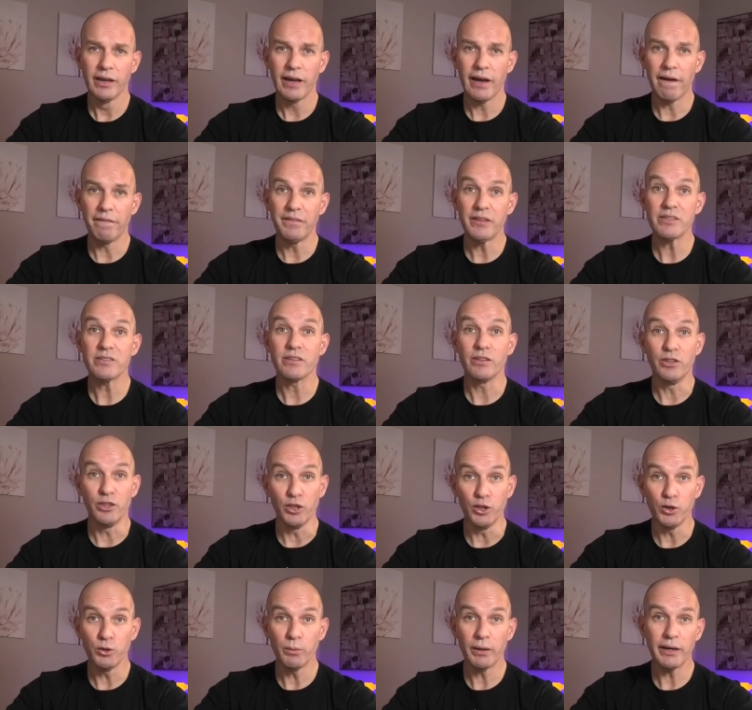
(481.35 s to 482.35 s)
And this
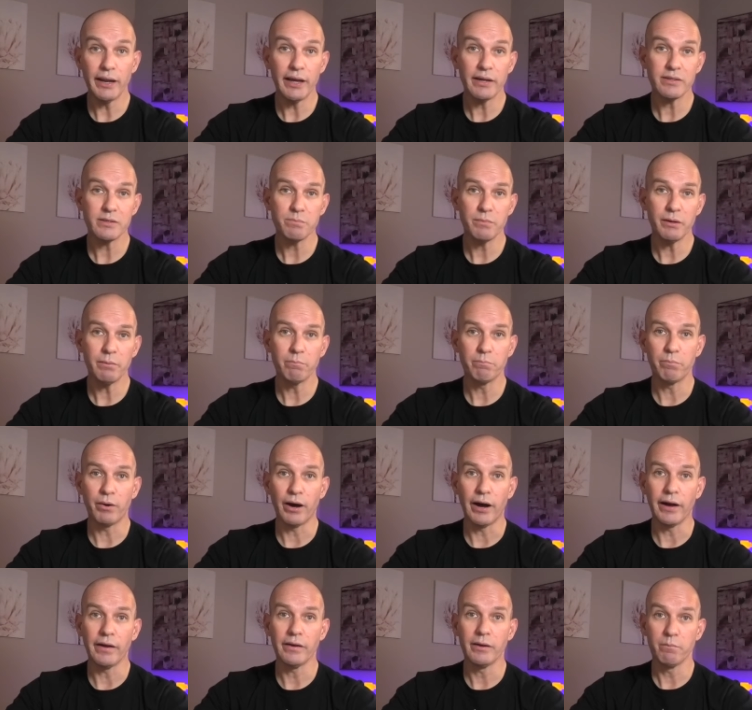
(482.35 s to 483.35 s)
new announcement
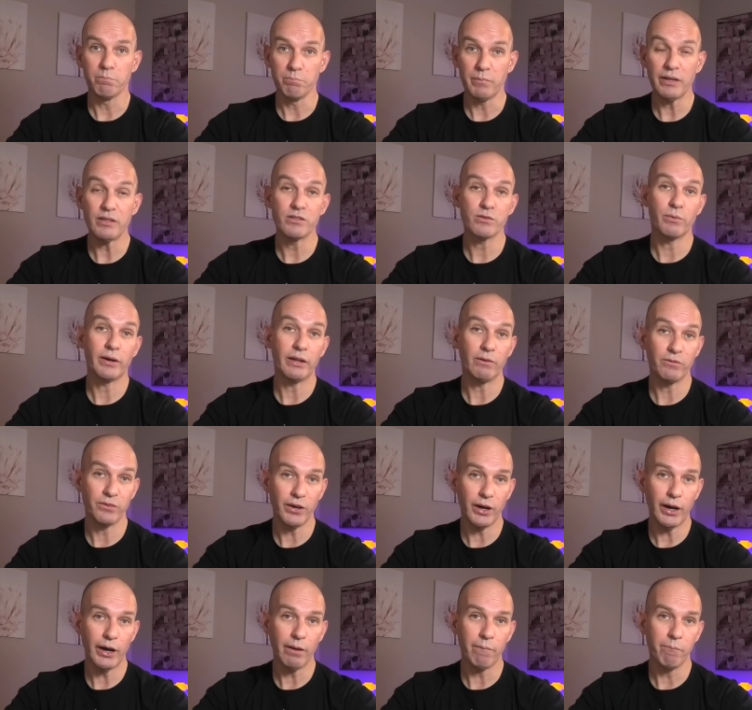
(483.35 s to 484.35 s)
by mid
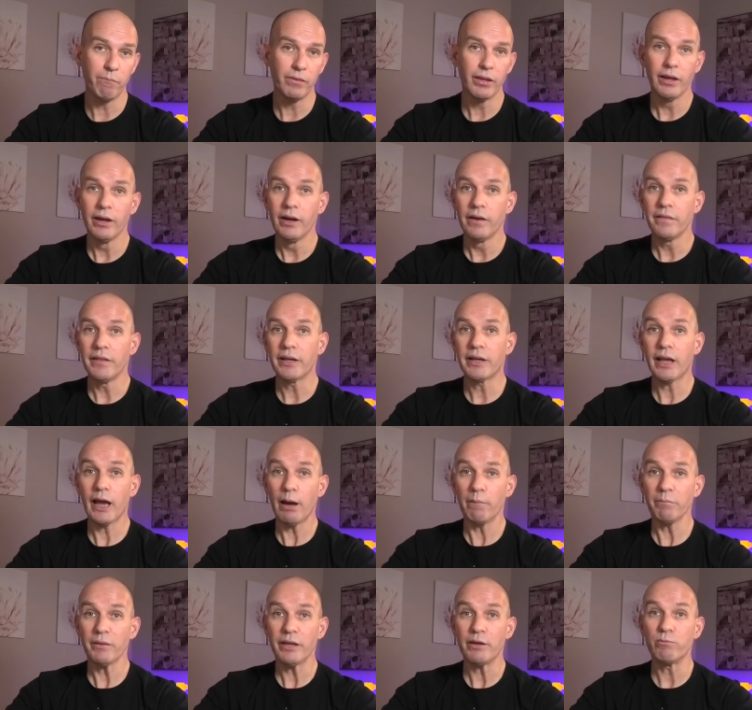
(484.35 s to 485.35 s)
25, the
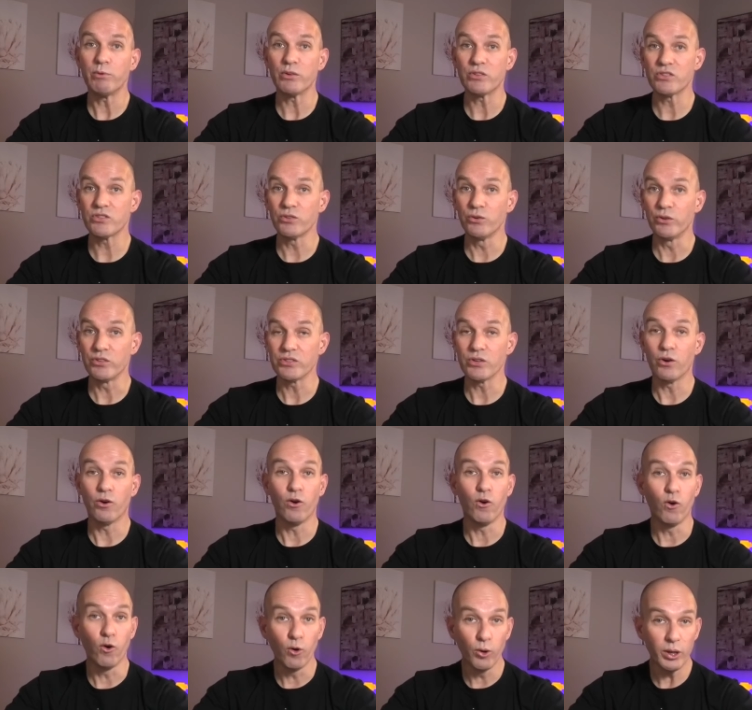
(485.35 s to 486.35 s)
company will source
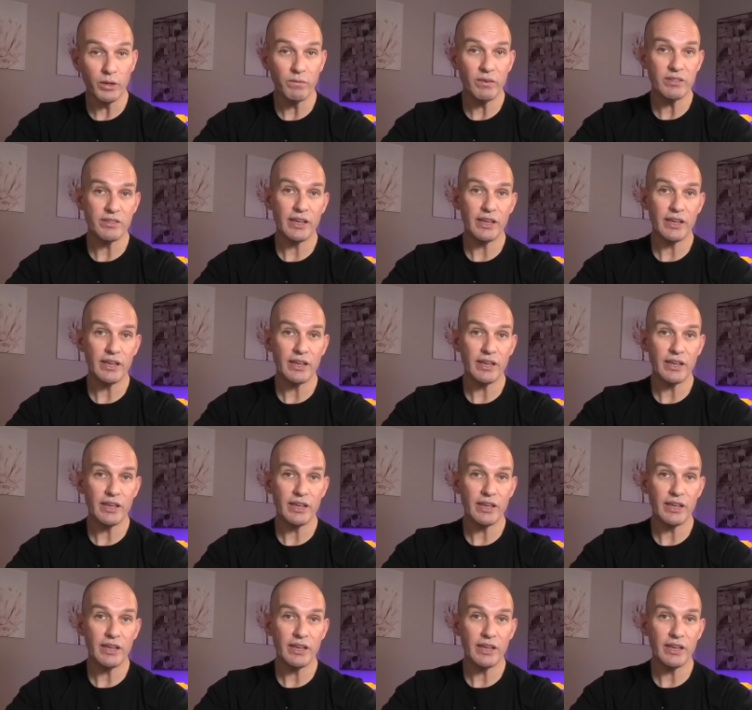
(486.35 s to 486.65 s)
all of its